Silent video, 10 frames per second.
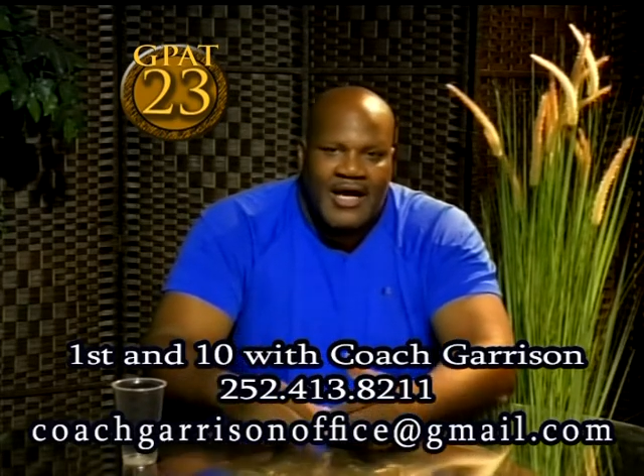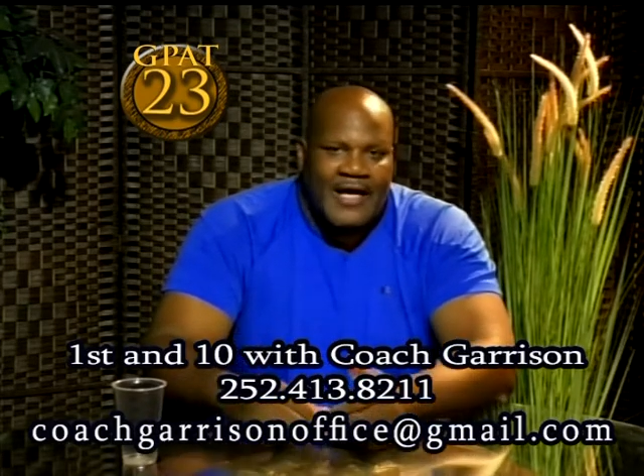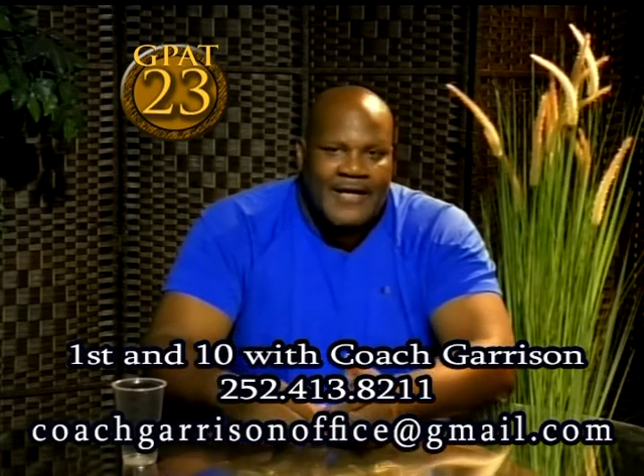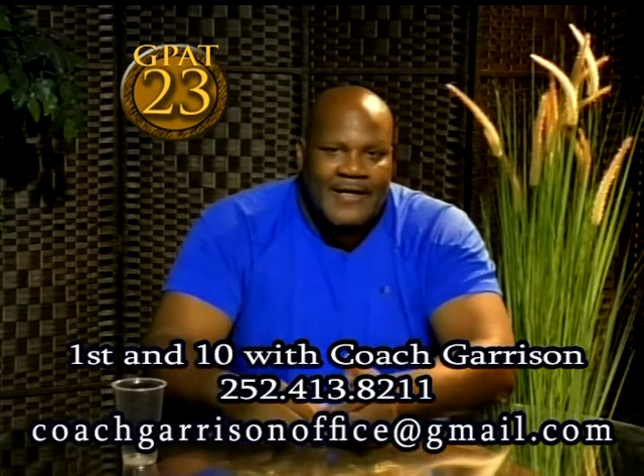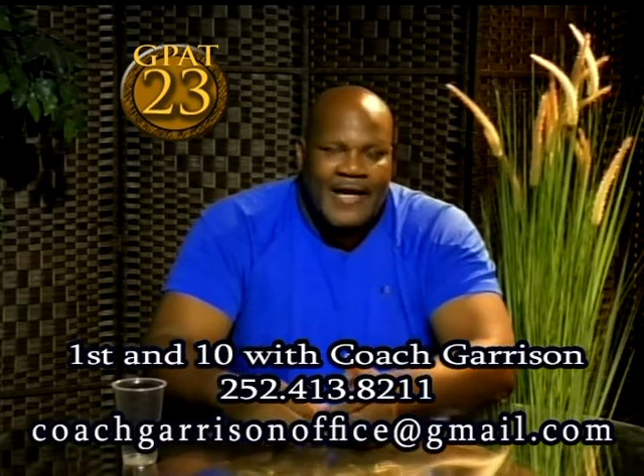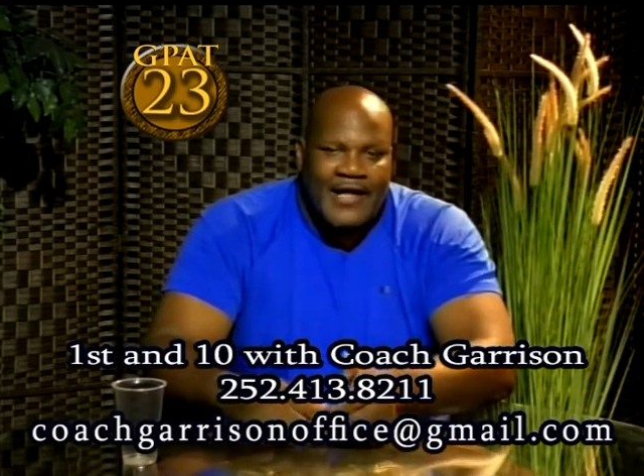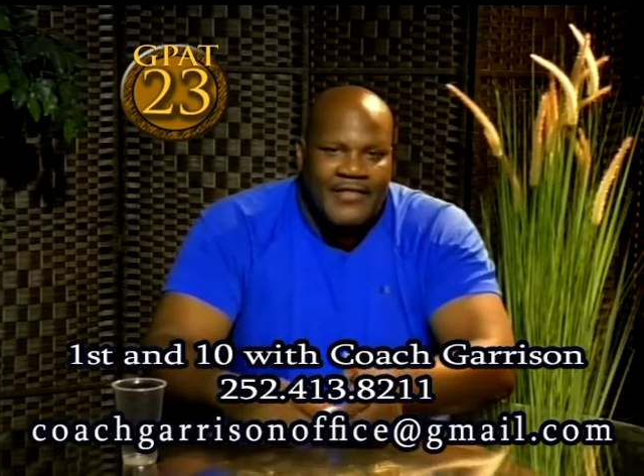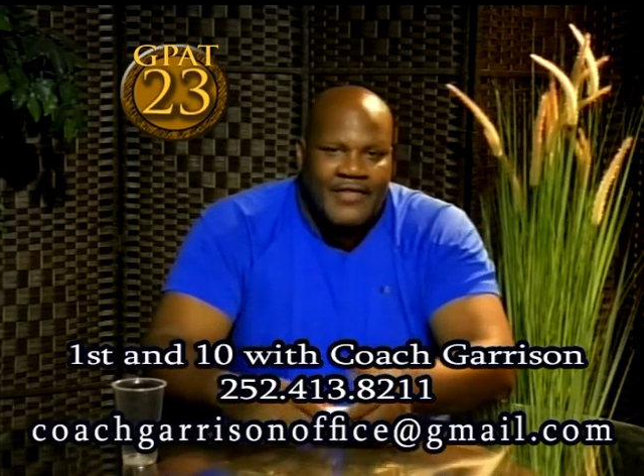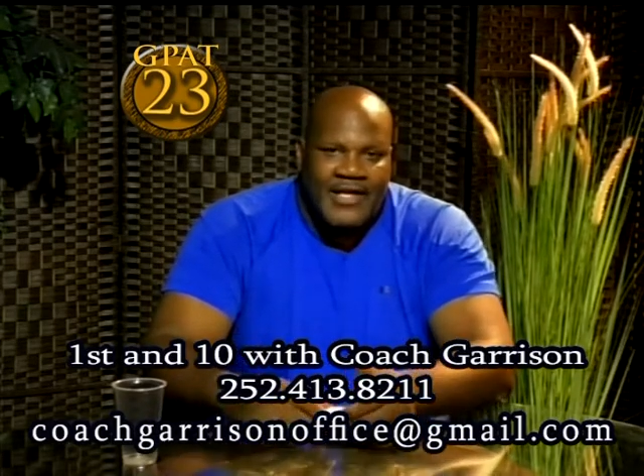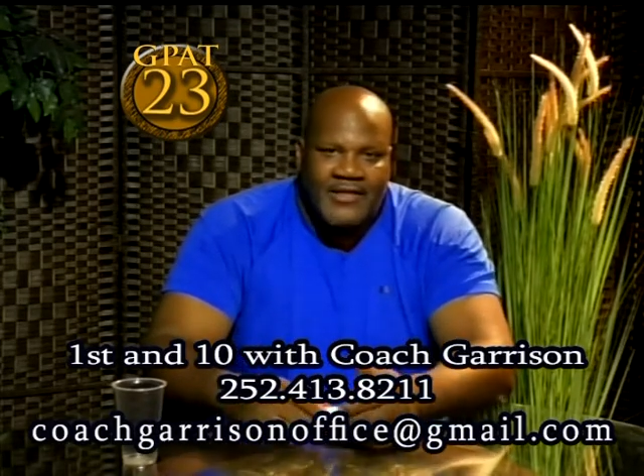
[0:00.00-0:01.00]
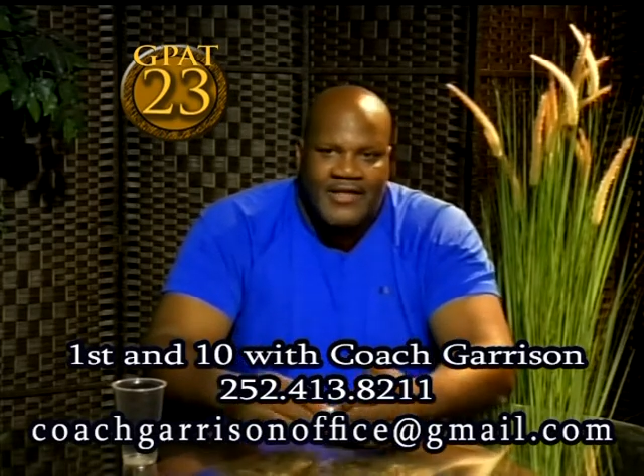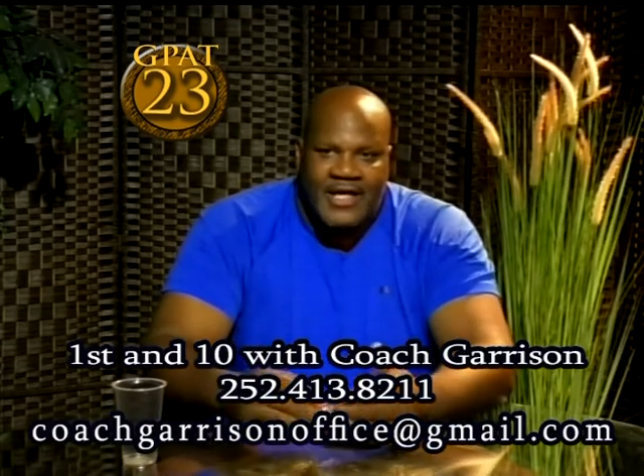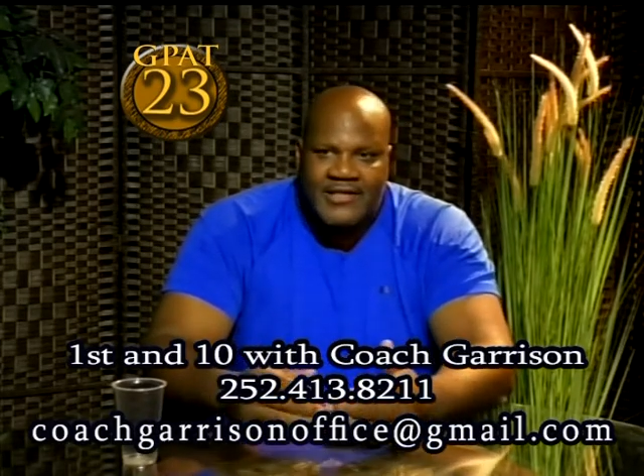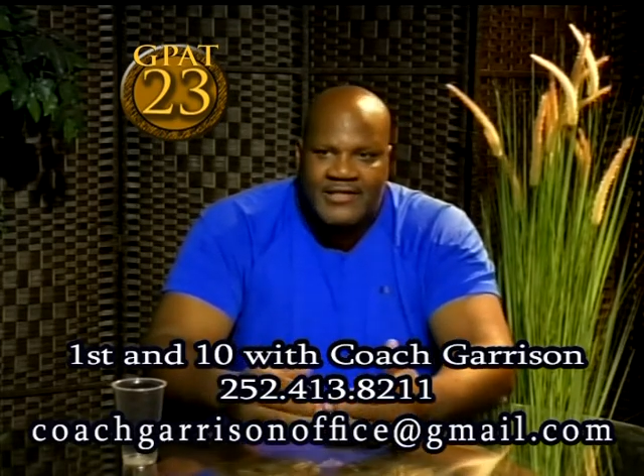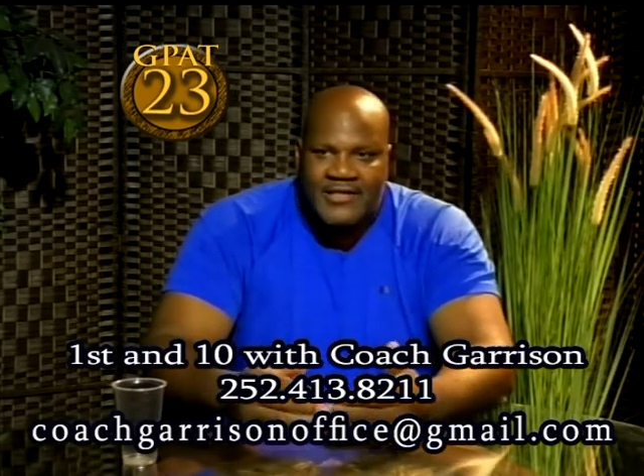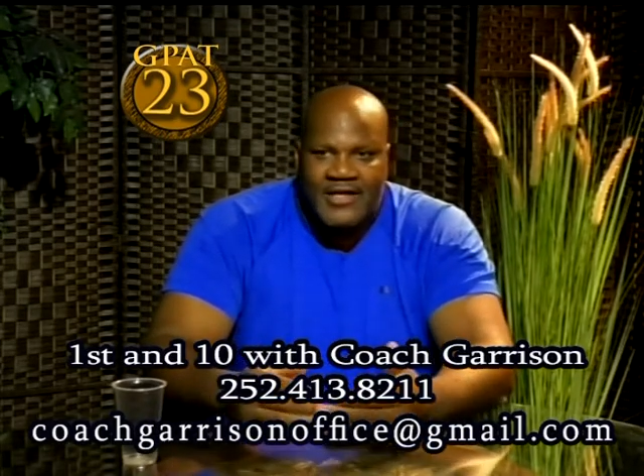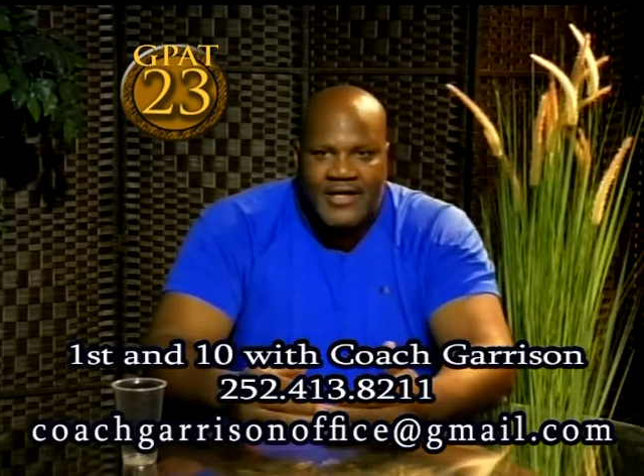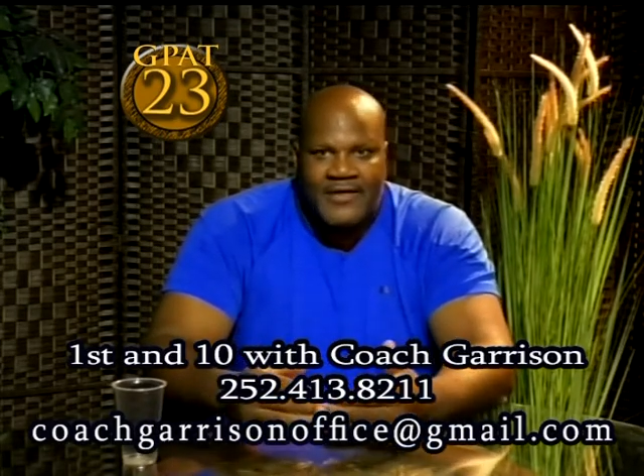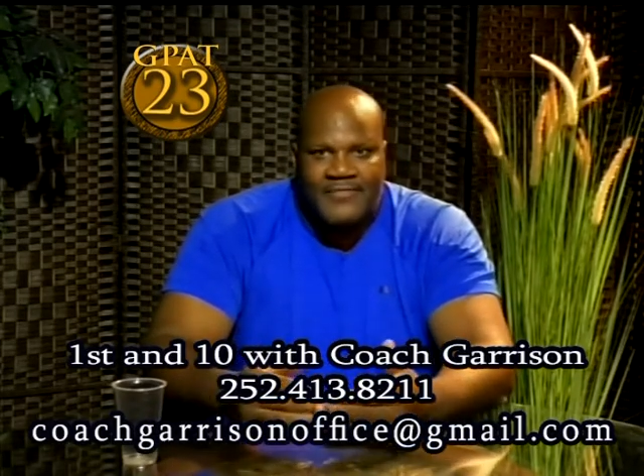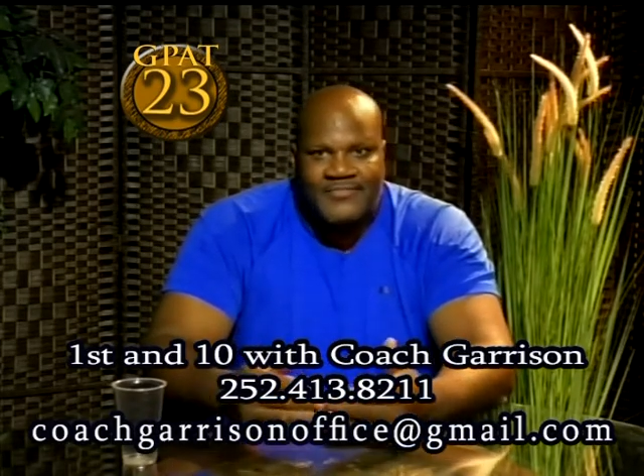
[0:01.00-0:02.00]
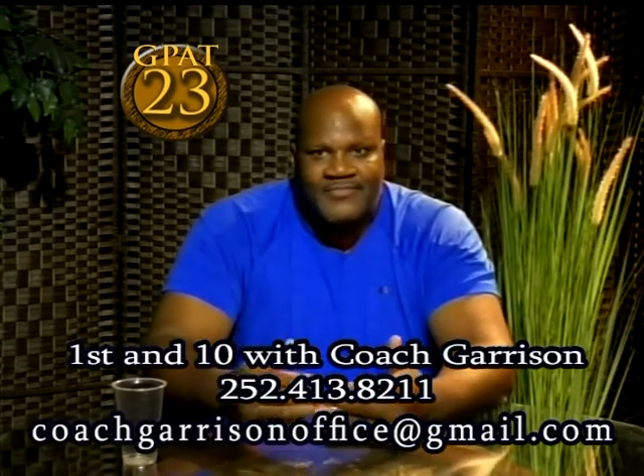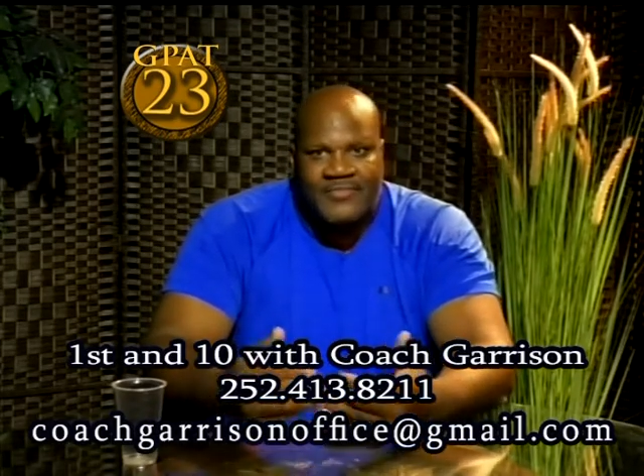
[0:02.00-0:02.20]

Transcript: I think that